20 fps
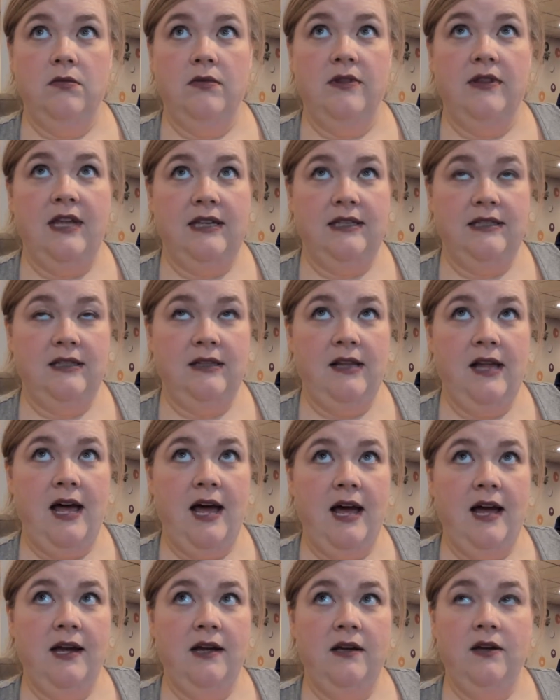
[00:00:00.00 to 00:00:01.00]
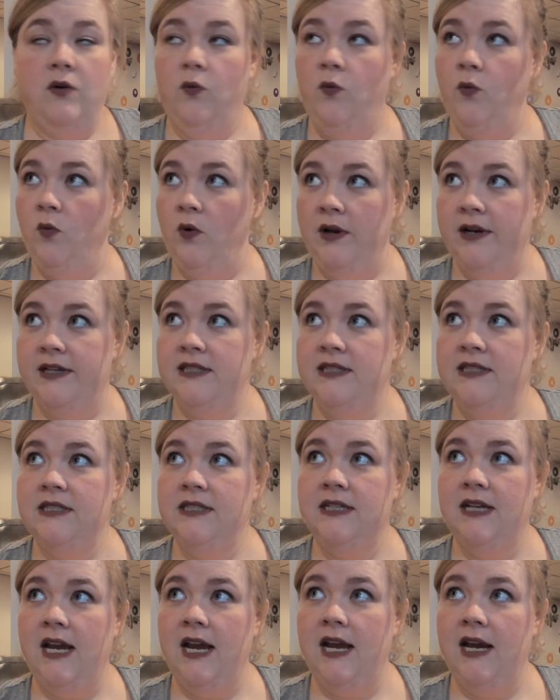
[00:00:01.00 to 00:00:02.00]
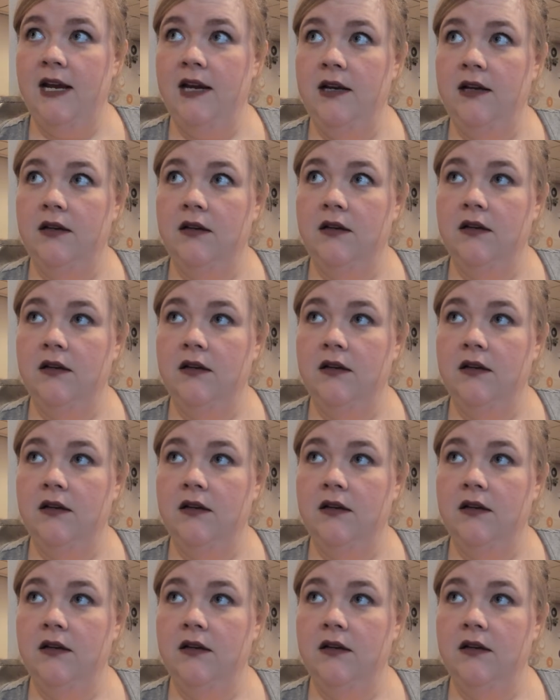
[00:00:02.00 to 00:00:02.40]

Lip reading: that's a lie. What is today?